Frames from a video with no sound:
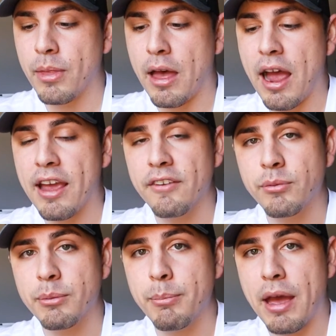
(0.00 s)
I have
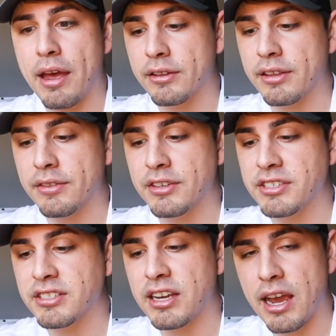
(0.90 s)
been battling
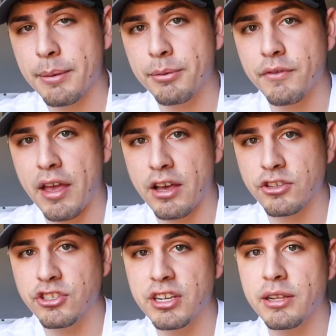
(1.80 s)
this type of
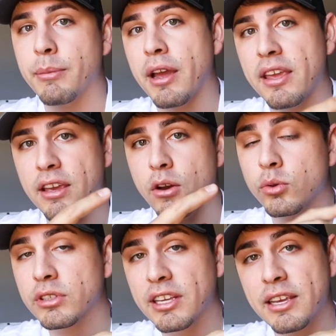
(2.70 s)
algae
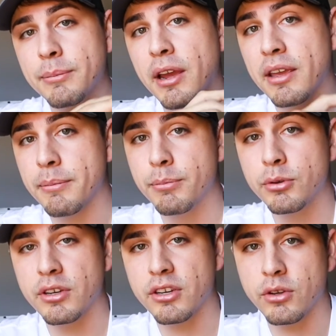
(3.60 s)
only in my
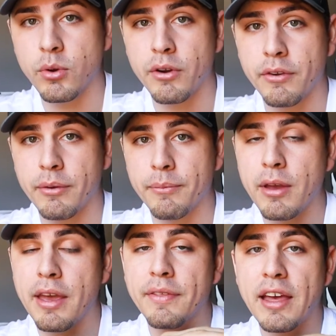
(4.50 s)
Mbuna aquarium,
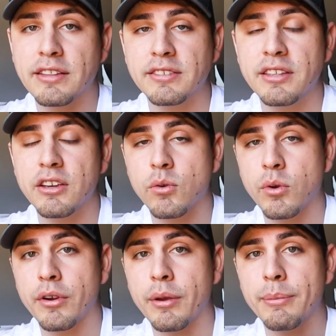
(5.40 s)
and that's the
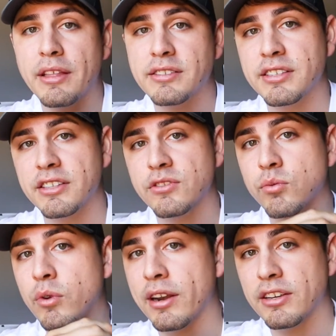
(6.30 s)
aquarium that sits
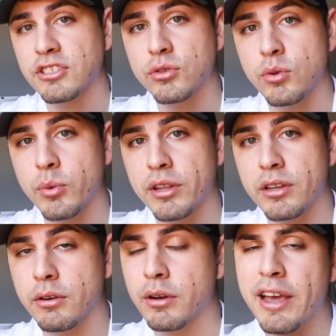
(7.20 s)
right next to a
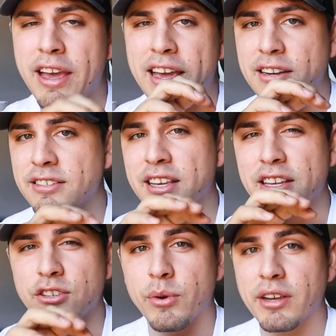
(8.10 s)
window. It doesn't
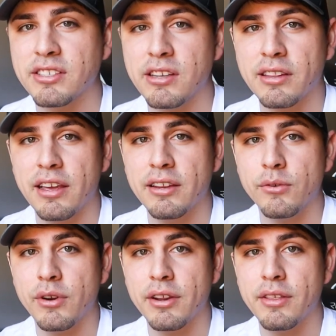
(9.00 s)
get direct sunlight
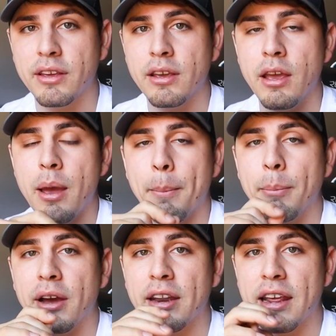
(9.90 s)
or anything,
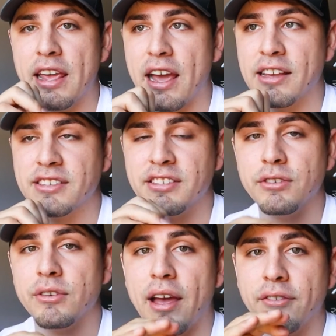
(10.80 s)
but I
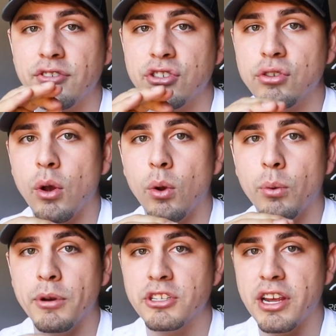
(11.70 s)
still have so
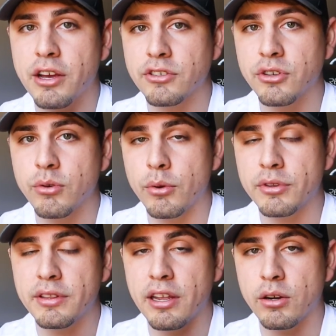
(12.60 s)
much algae growth
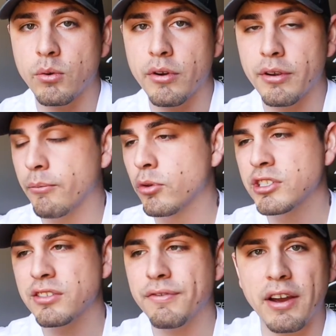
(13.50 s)
in that aquarium, which
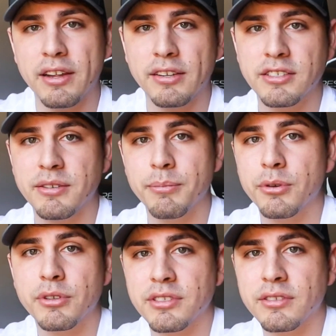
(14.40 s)
is fine because
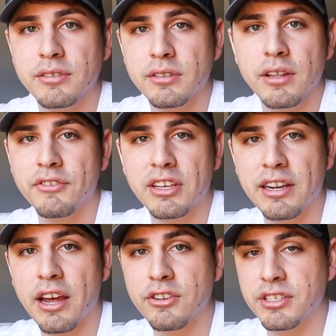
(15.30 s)
Mbunas love to eat
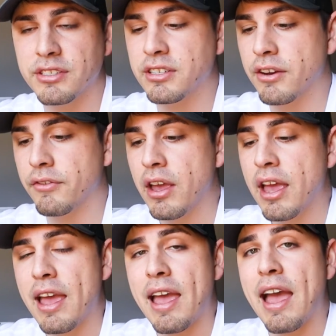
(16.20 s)
algae and stuff.
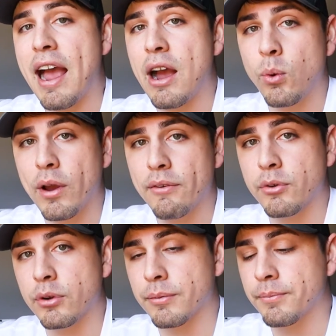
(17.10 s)

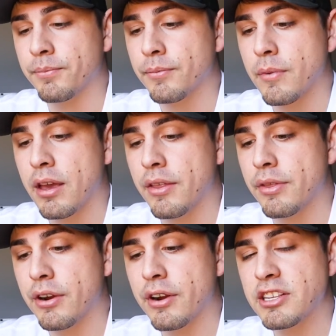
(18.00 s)
However,
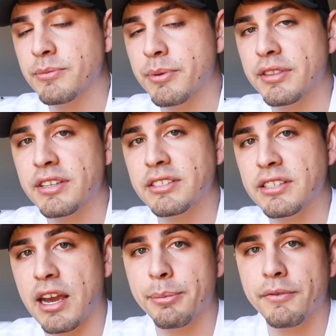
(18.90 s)
there has been this
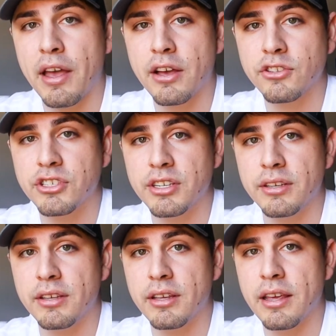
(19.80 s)
type of
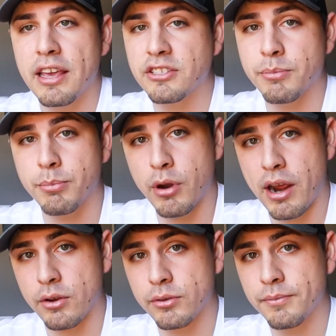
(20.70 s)
algae. It's
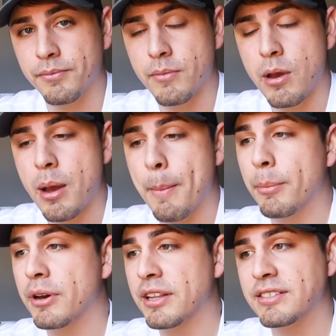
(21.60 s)
brown,
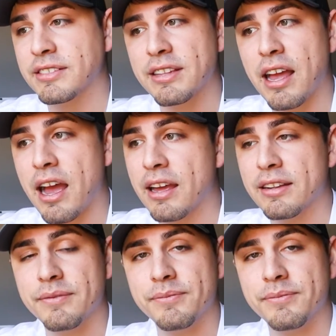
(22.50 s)
but it's not.